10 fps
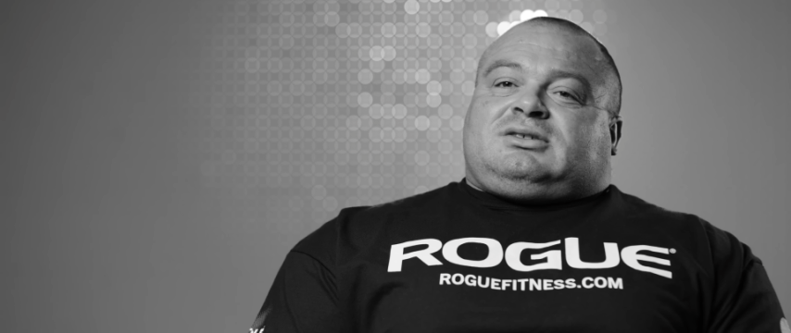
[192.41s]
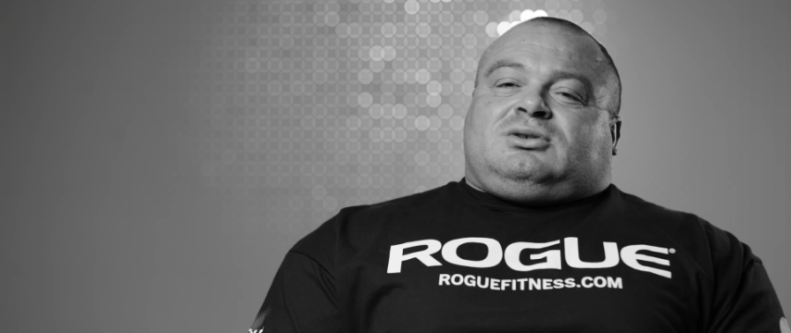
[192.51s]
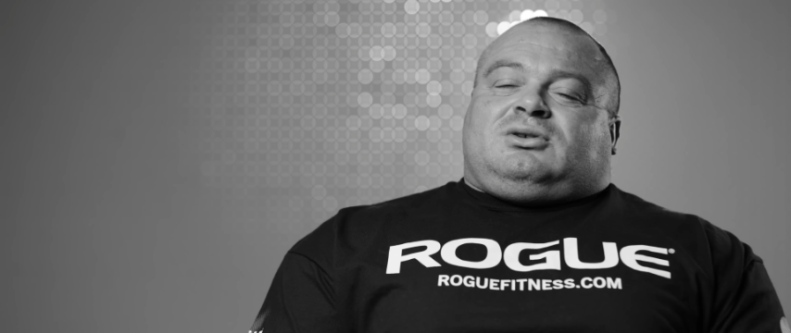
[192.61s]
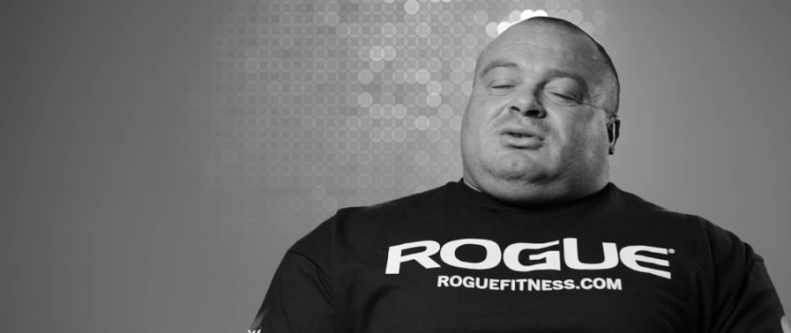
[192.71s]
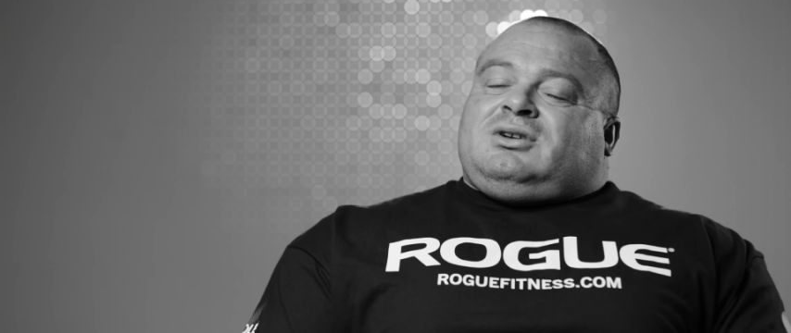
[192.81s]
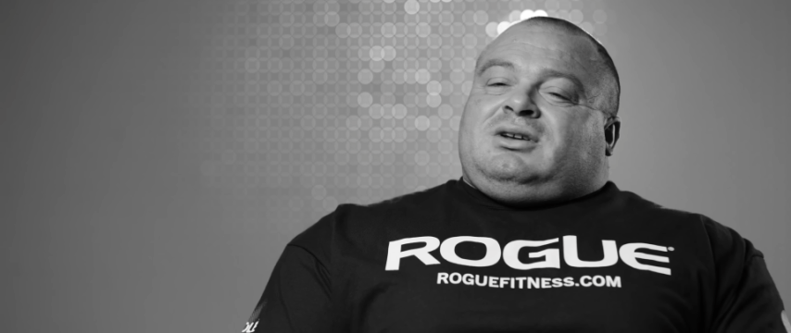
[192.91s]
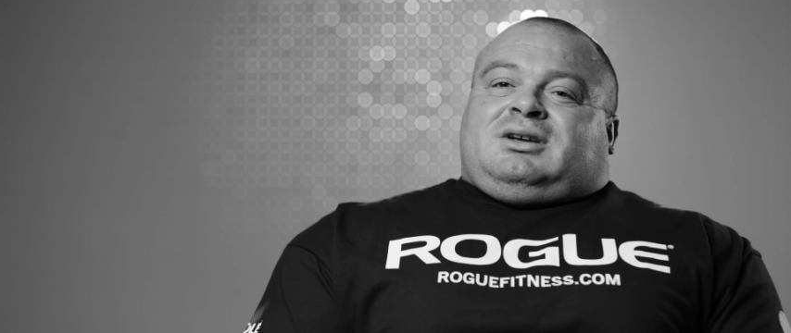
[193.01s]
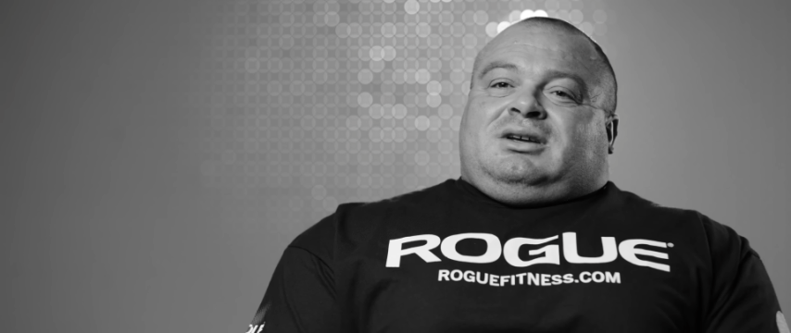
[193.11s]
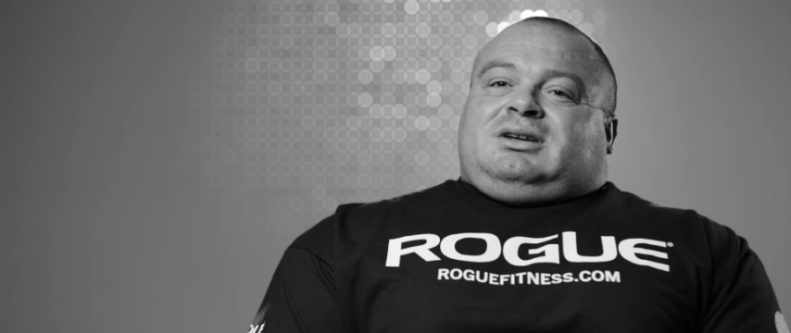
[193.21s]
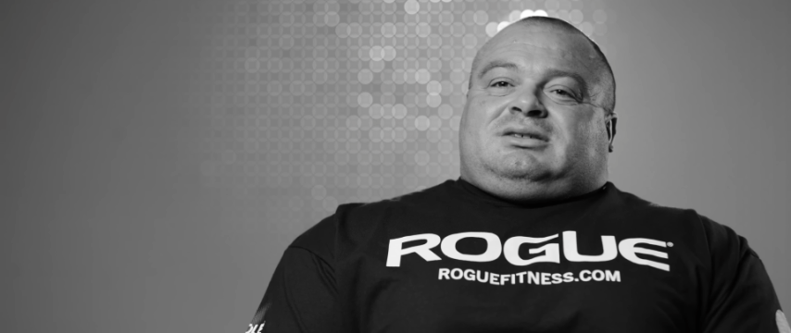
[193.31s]
So
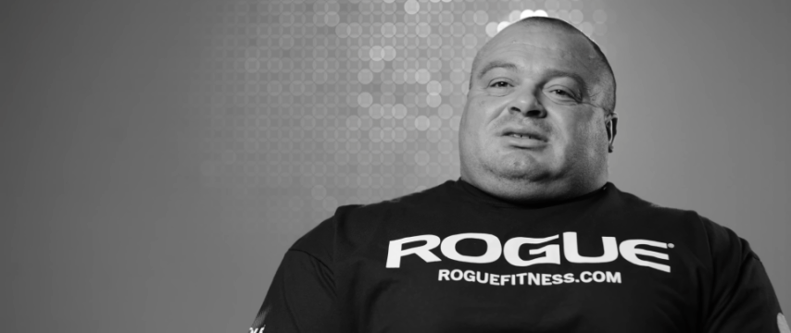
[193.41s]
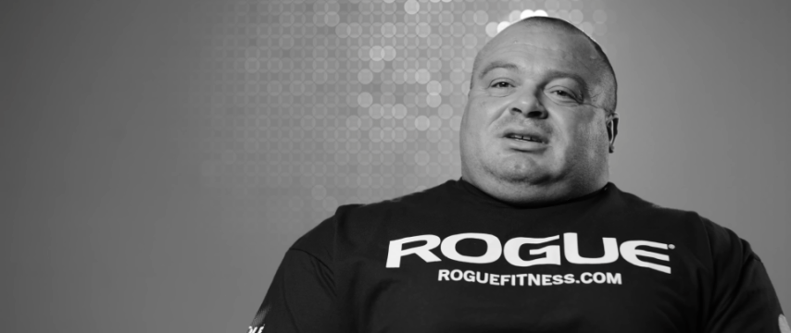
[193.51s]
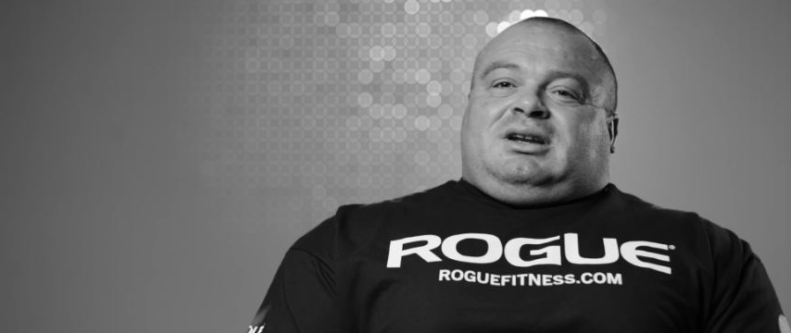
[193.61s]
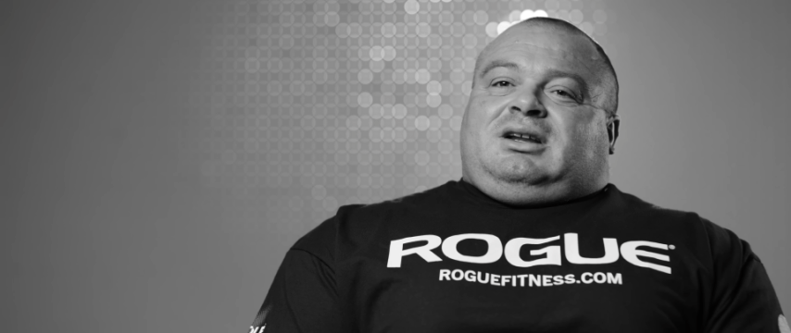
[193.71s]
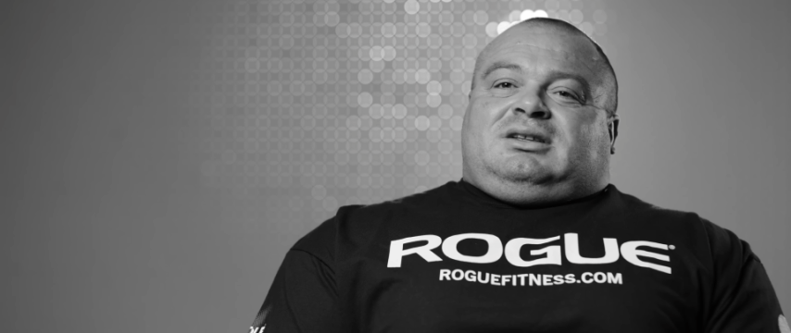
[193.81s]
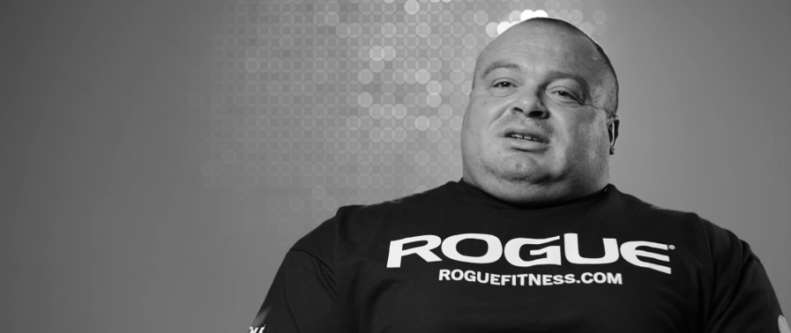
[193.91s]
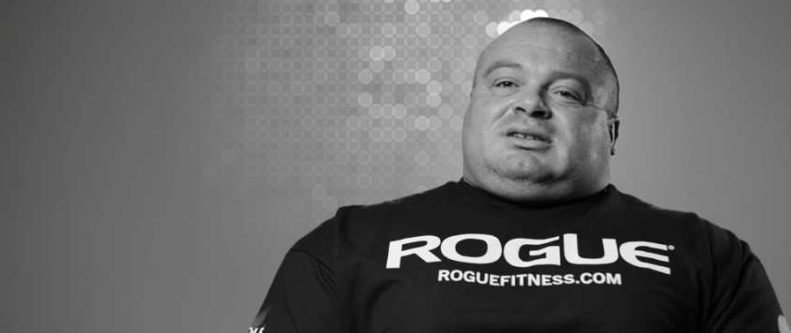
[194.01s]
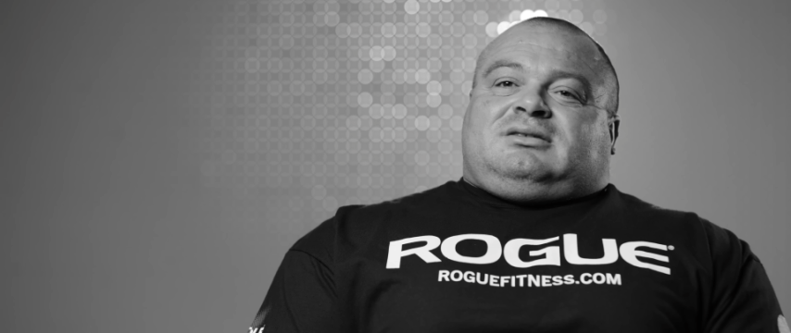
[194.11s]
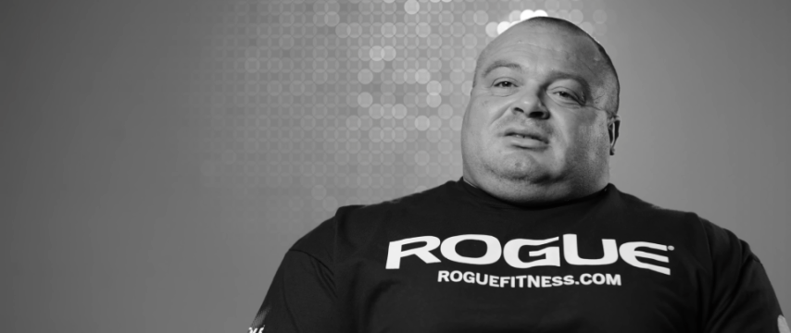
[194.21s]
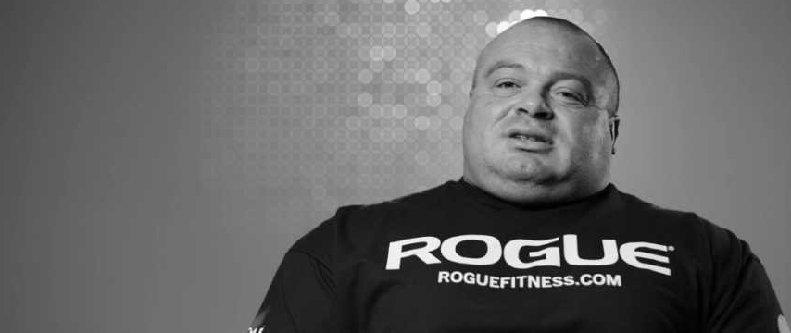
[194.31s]
it really
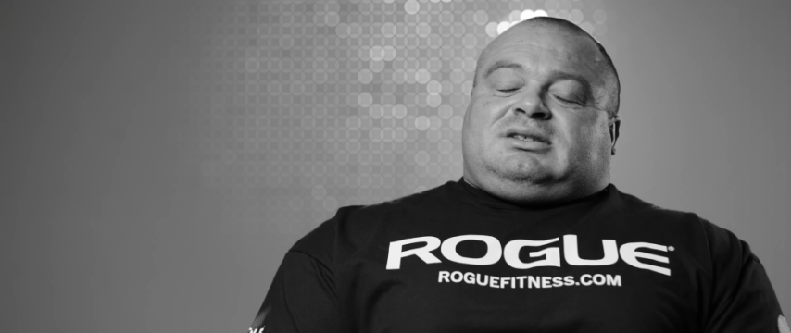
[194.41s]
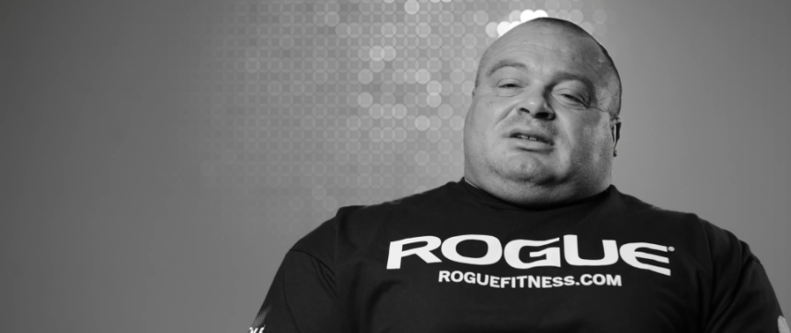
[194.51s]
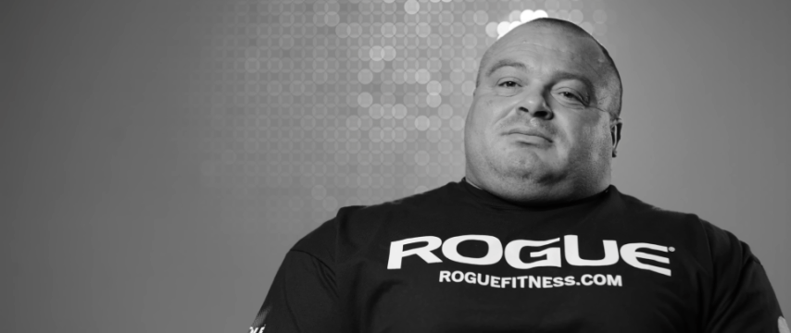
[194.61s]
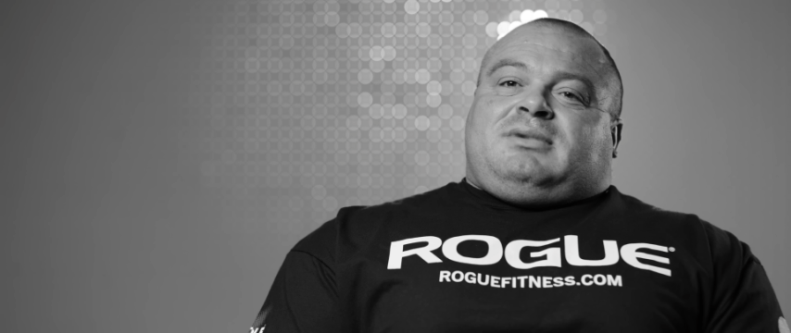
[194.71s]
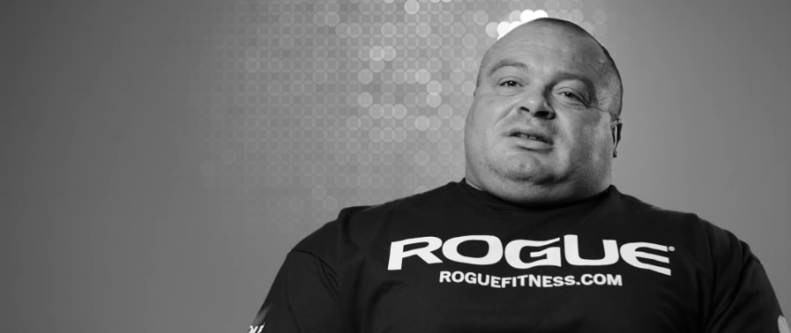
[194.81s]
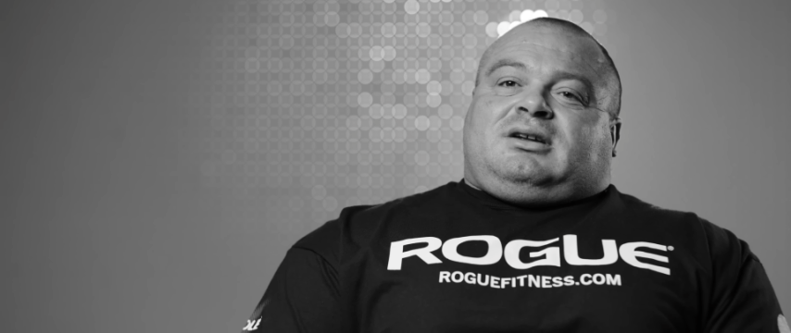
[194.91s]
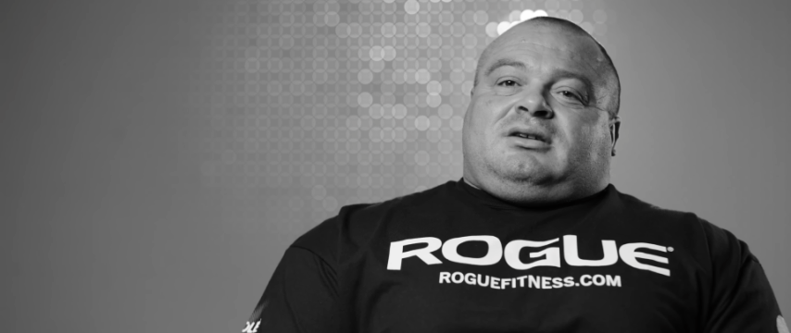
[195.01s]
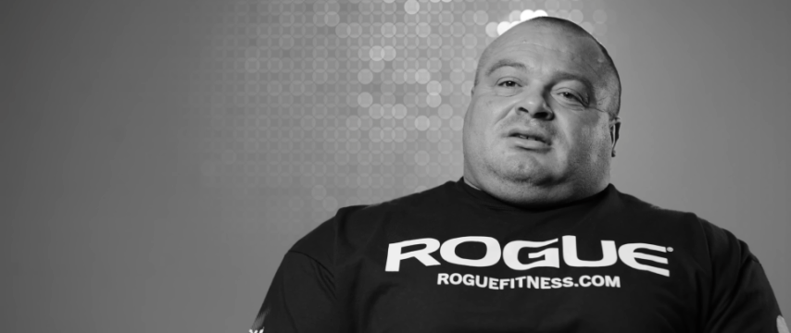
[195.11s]
doesn't doesn't matter.